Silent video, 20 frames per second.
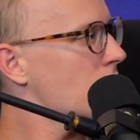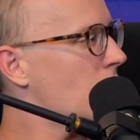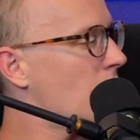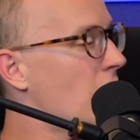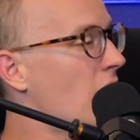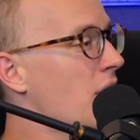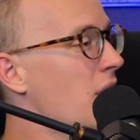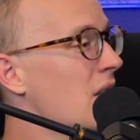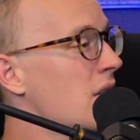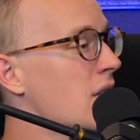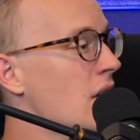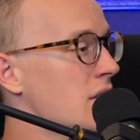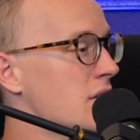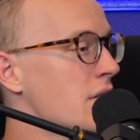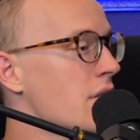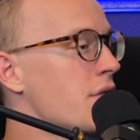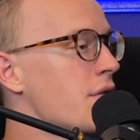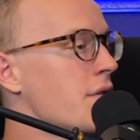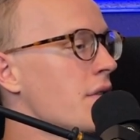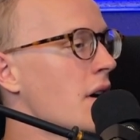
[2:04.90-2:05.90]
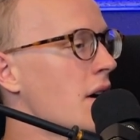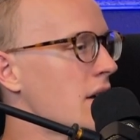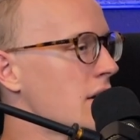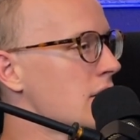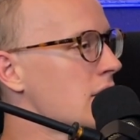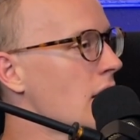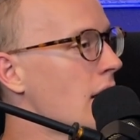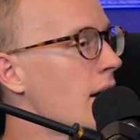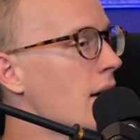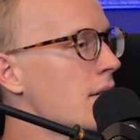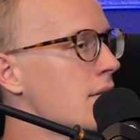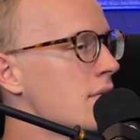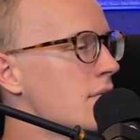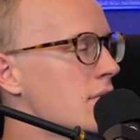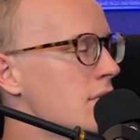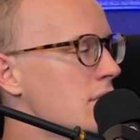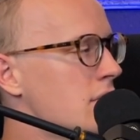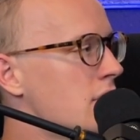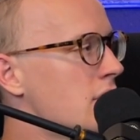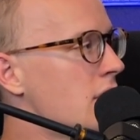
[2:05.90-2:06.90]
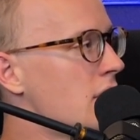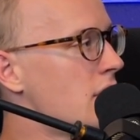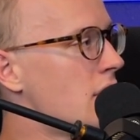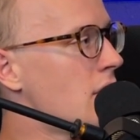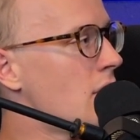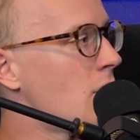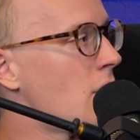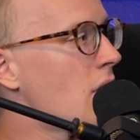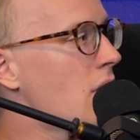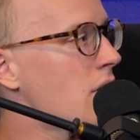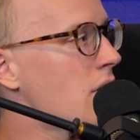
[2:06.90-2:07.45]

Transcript: And I think that's a fine line to deal with.